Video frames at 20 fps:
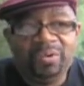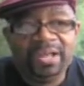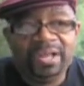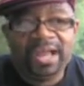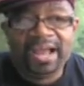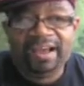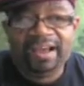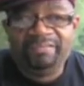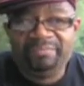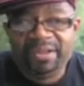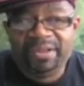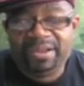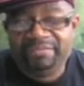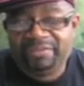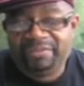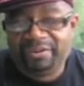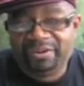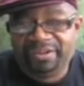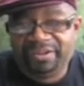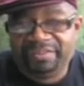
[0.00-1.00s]
we have
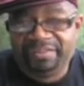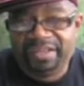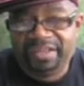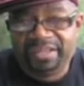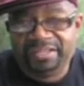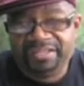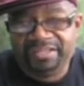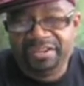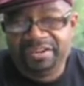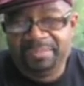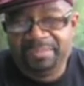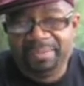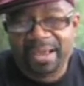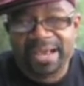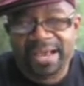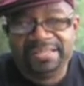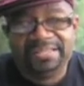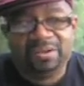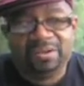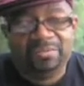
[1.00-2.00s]
made very good things here in the
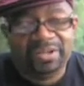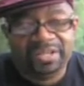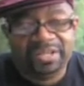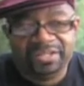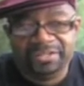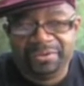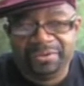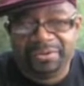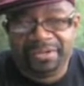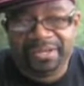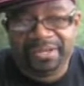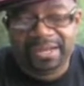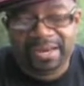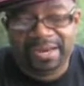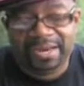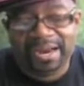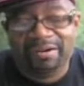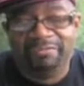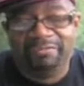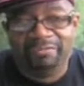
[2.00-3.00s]
past and we can do it
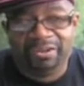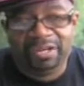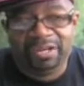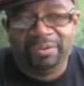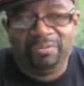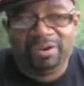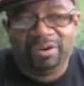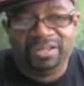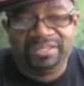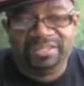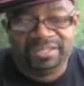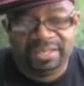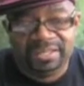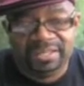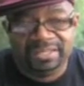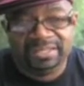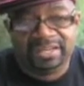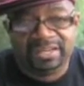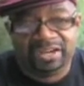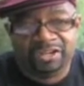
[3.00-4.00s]
again. I really want to see
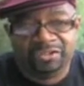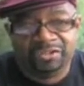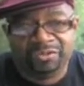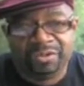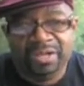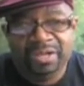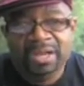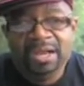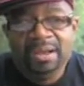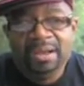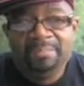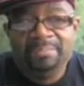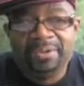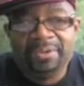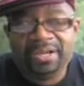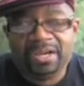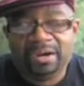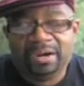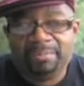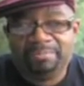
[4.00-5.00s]
this country
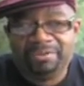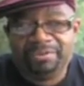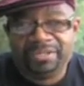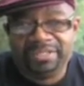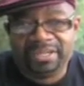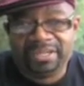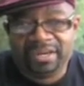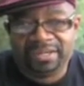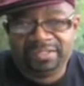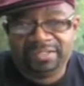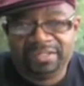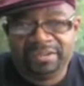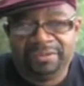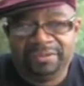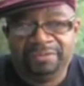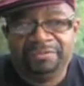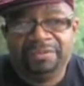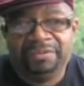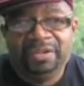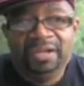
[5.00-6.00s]
become
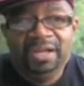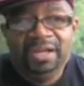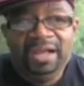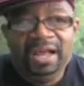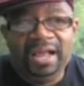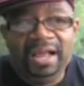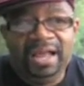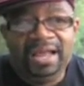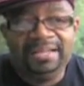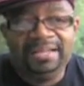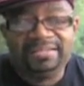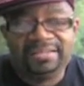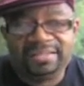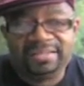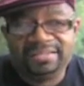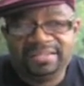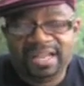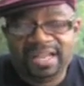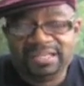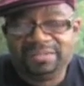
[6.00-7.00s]
productive and
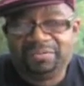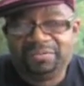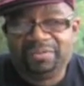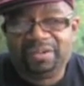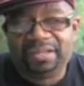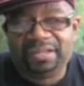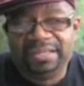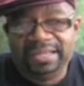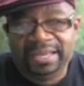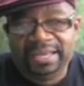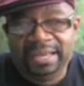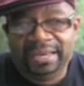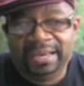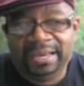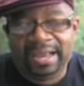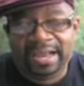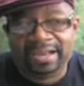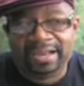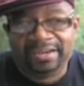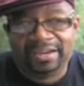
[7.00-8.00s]
successful
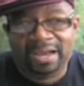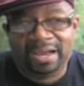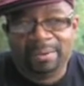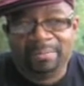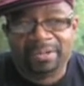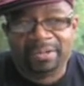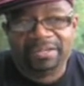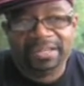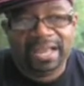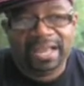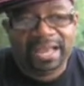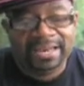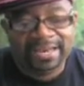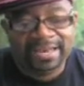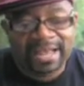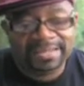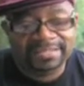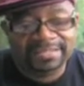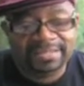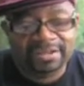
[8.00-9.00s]
again economically,
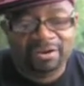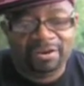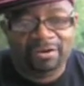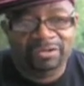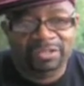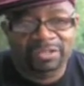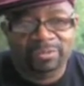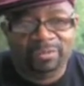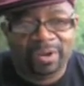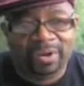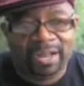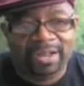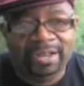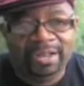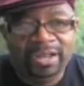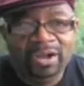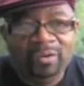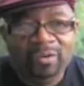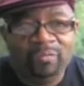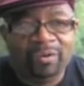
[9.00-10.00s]
and that's the only way
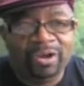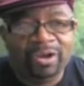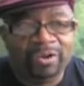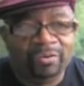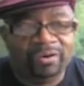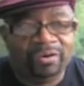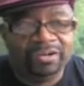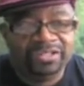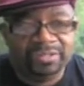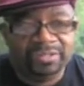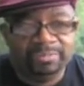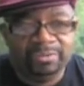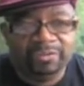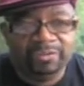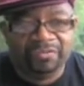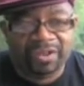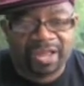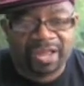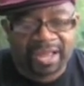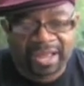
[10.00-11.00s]
we're going to
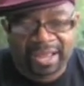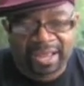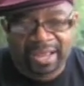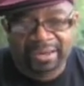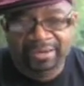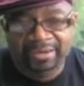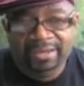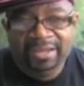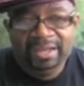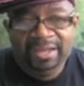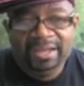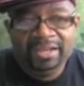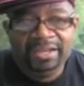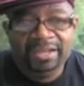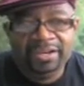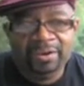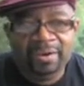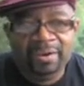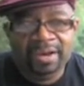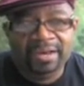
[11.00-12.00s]
move ahead,
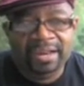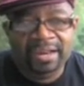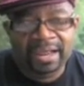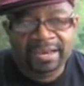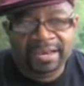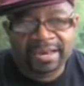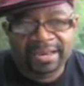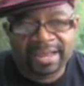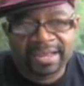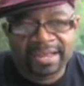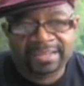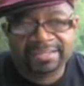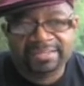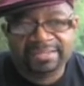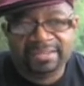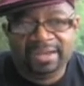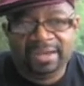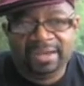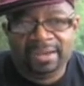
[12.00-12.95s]
in the next